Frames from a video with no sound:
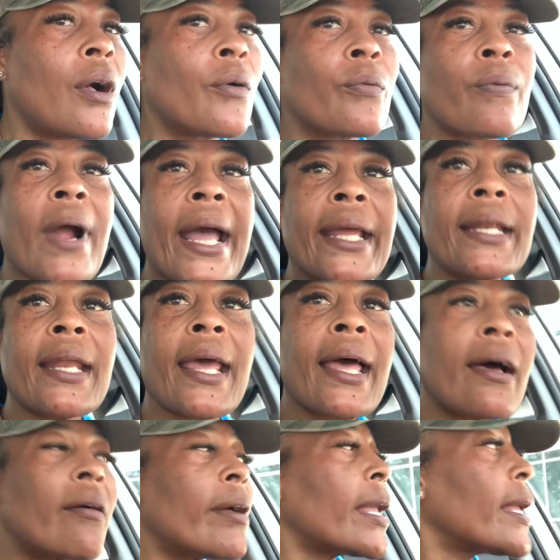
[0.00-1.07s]
Right
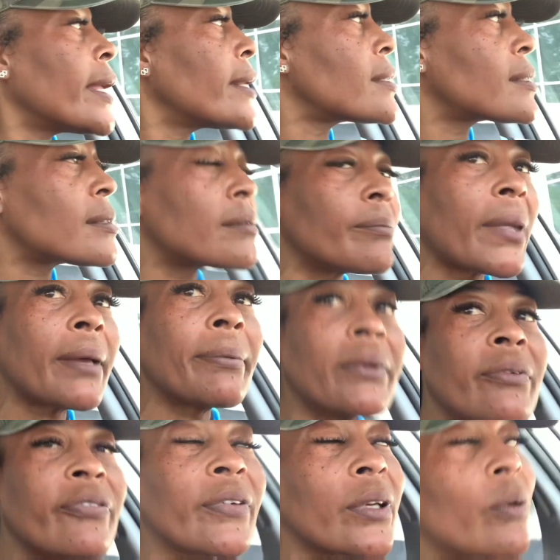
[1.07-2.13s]
now, it's Maybe
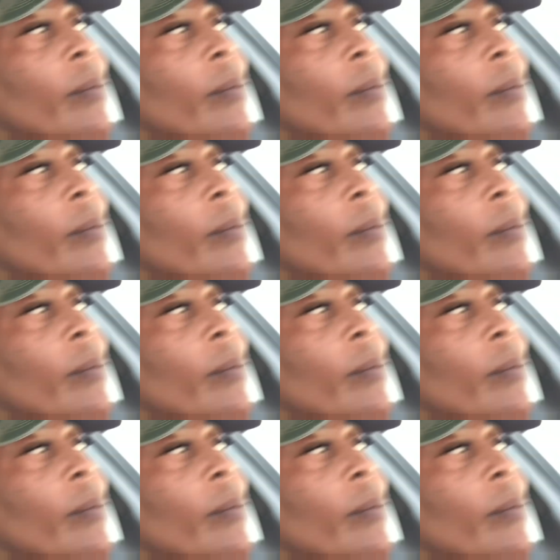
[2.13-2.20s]
you